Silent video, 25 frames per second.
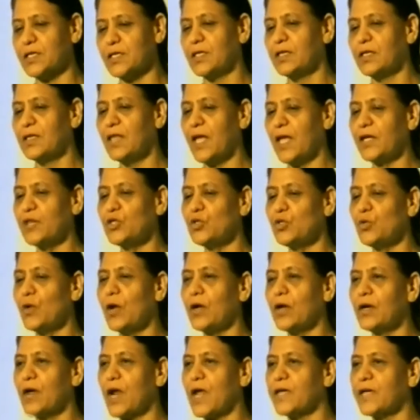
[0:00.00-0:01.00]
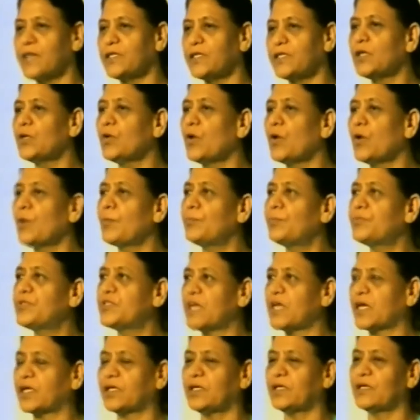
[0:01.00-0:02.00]
then you are writing
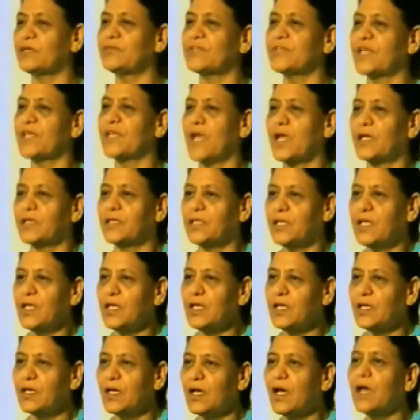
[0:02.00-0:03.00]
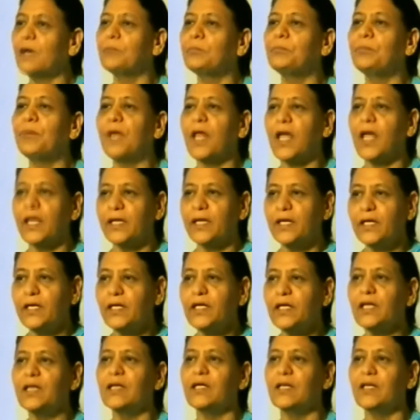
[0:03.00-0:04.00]
objectives at the applying
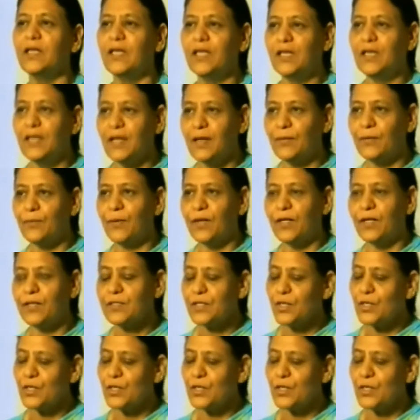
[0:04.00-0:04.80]
level.